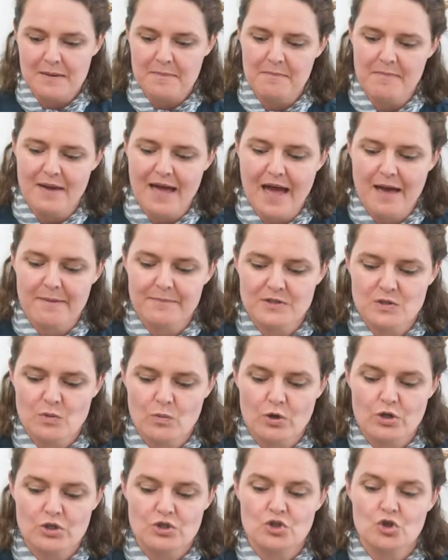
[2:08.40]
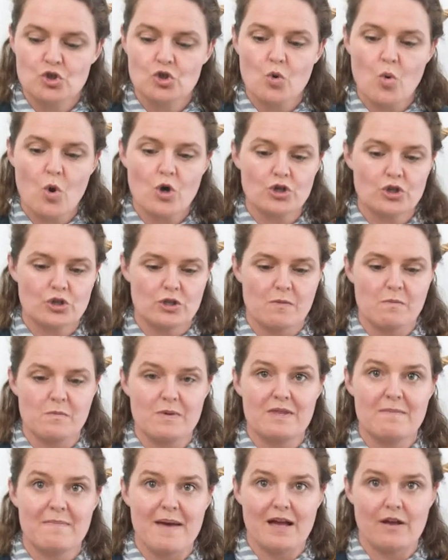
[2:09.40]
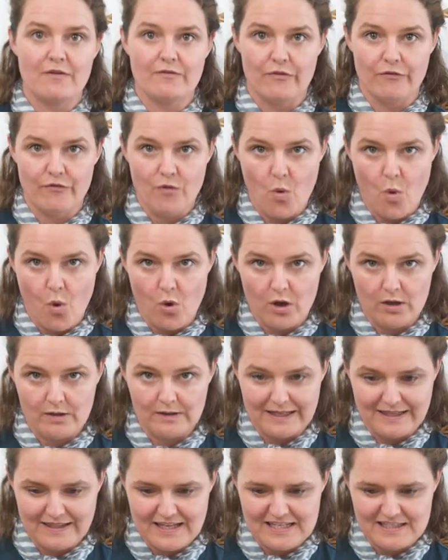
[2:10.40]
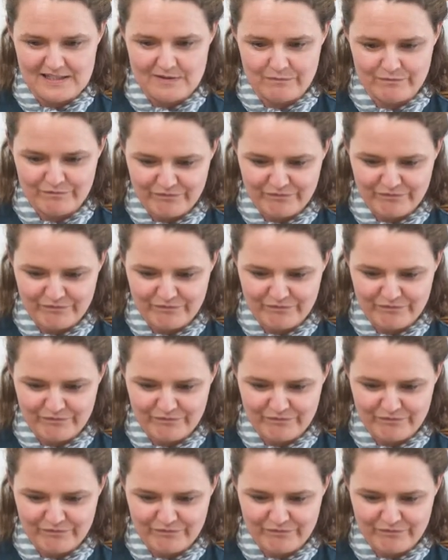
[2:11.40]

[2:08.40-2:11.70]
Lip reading: perhaps you want to squash them with the back of a fork, like this.